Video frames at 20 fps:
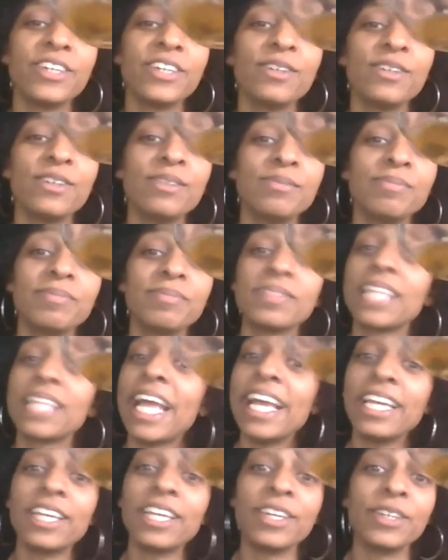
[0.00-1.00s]
you. you.
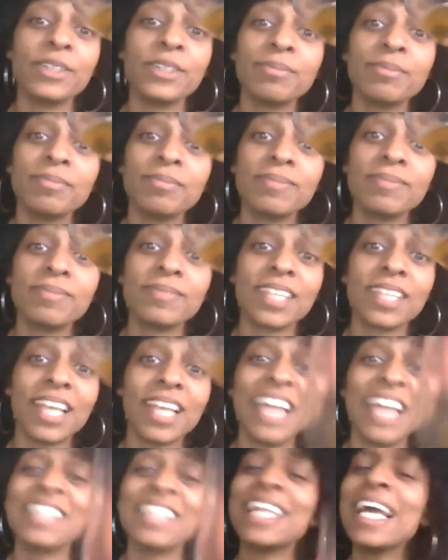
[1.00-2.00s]
Thank you.
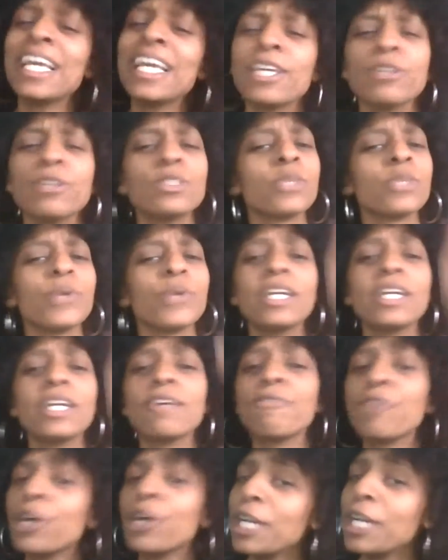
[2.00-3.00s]
And thank you,
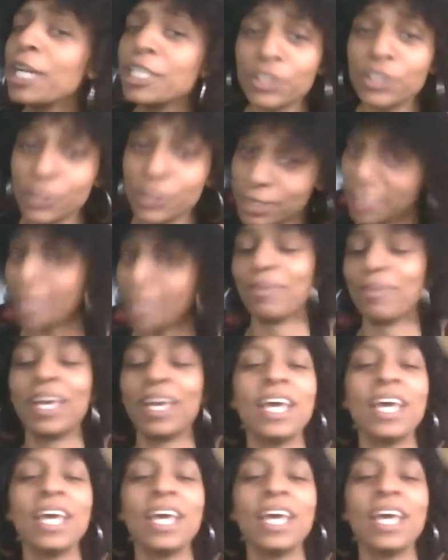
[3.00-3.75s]
Sirita, for introducing,